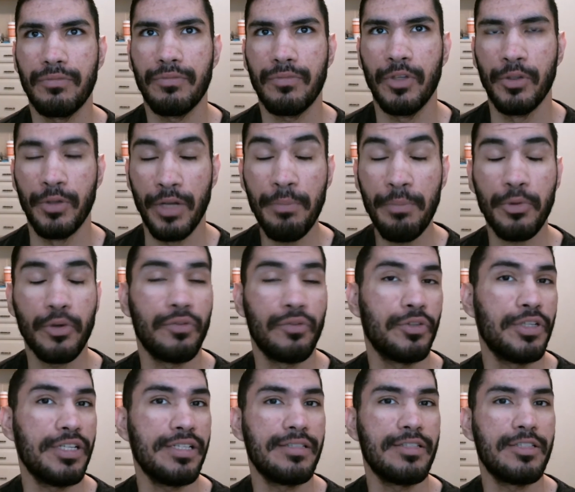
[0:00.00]
a number of
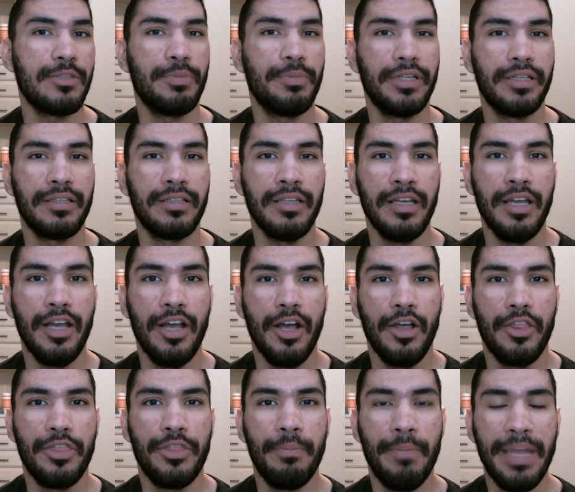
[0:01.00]
reasons, but
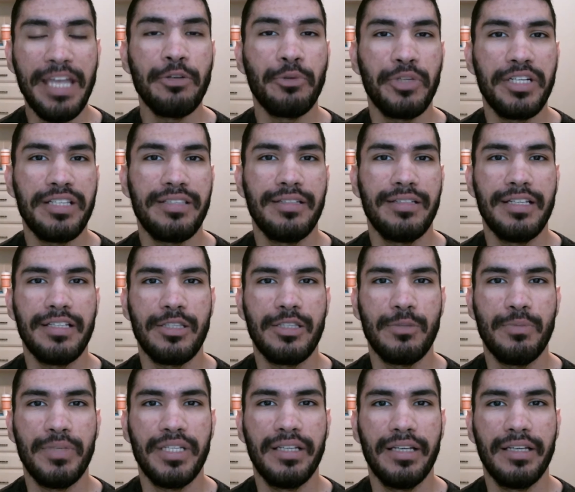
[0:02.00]
the main reason is
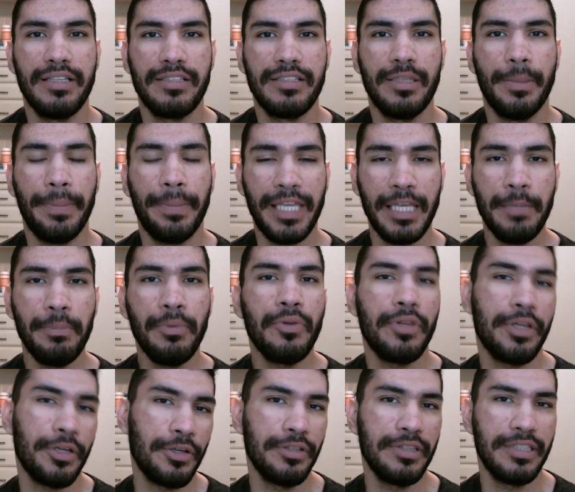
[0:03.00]
because the people
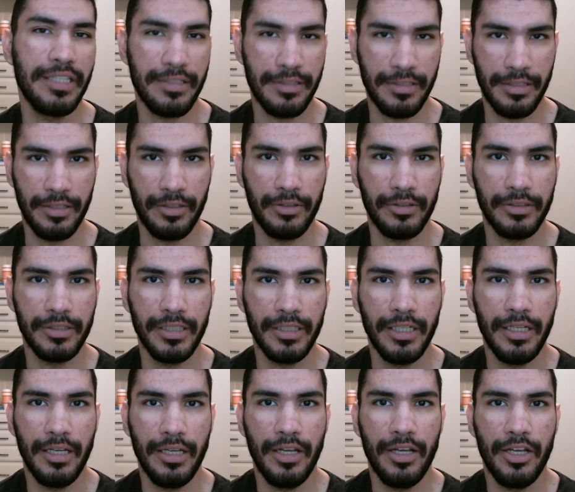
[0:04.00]
that are in this guild
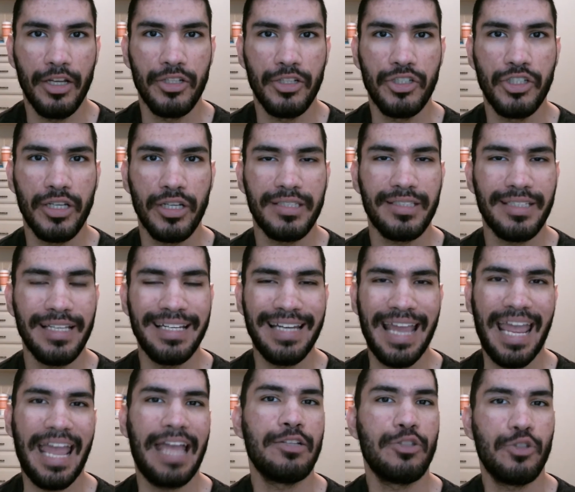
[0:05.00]
just
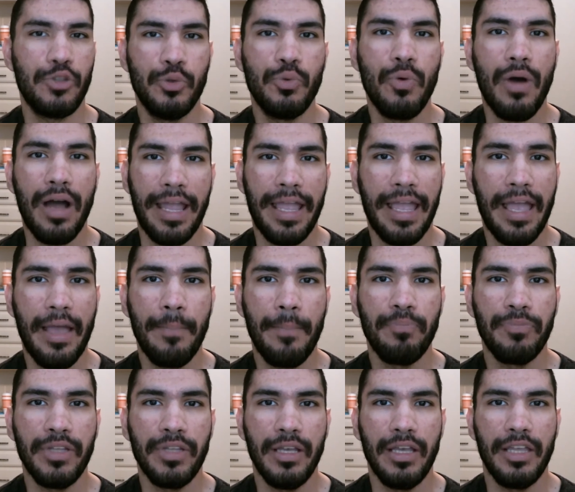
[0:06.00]
enhance who I am.